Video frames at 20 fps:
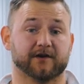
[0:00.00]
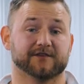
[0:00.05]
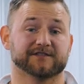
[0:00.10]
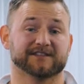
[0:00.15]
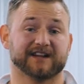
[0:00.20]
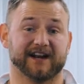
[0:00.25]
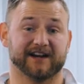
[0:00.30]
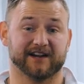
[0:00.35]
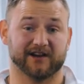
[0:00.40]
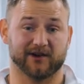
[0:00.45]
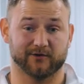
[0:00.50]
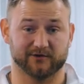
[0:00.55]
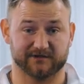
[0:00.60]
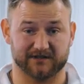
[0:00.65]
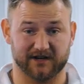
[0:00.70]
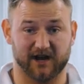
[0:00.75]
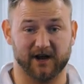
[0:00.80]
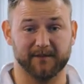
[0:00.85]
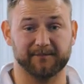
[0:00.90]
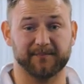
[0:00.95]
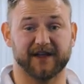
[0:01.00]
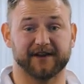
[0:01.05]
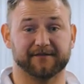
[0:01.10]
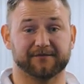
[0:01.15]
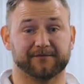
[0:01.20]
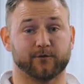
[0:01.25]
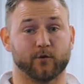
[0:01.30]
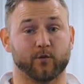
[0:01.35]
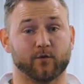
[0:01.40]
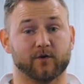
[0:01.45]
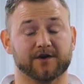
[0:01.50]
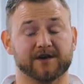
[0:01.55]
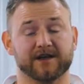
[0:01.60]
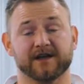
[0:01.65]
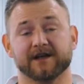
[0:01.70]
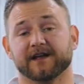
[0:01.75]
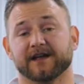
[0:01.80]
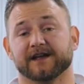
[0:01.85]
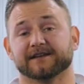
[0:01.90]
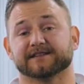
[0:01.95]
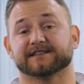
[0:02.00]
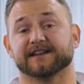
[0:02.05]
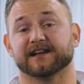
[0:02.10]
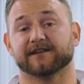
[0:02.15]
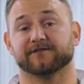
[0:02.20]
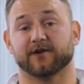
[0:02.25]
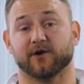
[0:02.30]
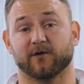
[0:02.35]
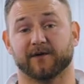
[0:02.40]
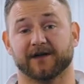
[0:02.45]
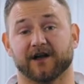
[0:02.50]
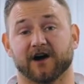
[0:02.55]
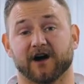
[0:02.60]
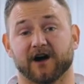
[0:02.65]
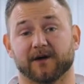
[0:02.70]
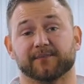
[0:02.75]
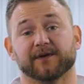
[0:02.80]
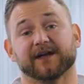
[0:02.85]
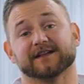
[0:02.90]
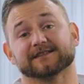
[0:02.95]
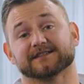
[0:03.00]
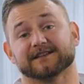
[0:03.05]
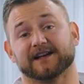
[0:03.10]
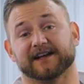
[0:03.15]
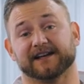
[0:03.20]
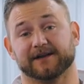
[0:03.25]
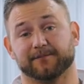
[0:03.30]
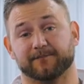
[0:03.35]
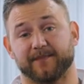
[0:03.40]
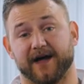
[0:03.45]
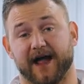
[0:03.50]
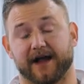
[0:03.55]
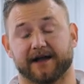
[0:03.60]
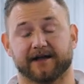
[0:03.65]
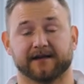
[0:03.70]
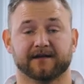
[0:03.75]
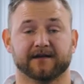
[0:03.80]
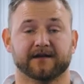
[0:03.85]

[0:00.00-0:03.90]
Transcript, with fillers: Hers kind of goes up and forward instead of going up and slightly back.